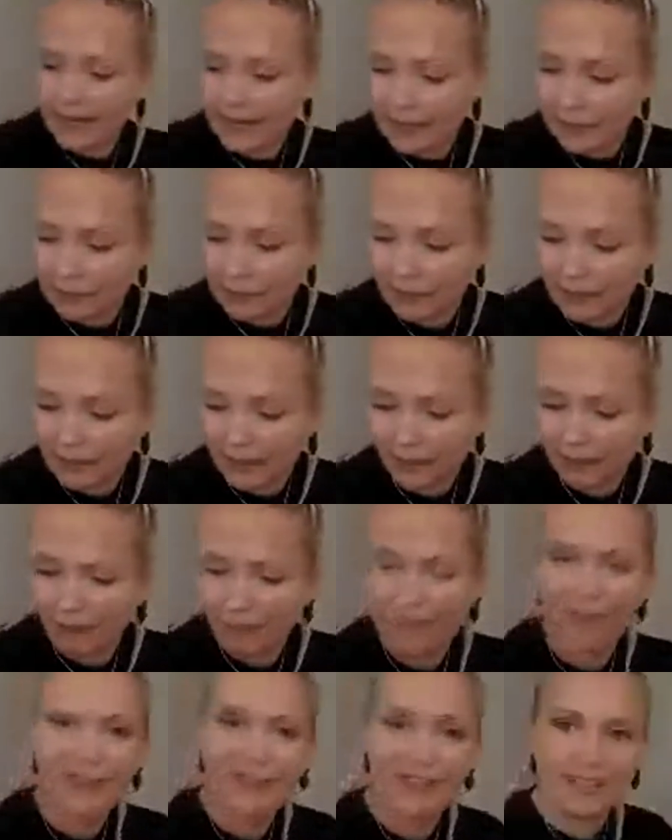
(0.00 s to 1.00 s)
in with
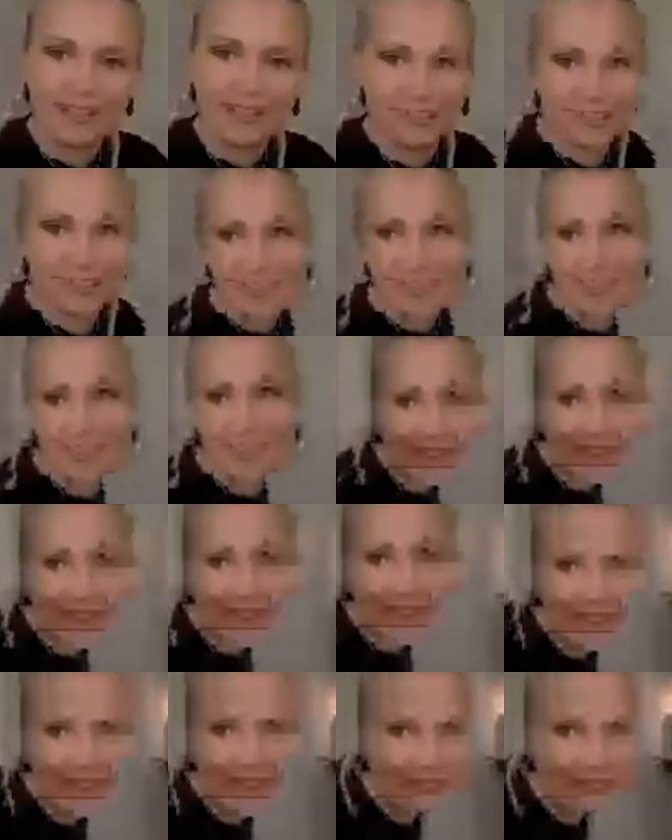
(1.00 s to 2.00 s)
different
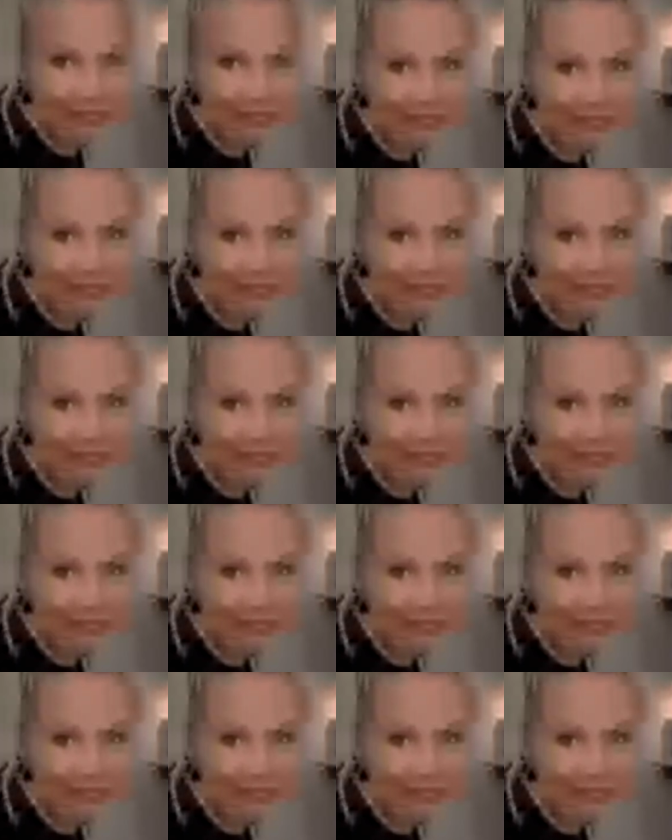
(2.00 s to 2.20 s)
shades.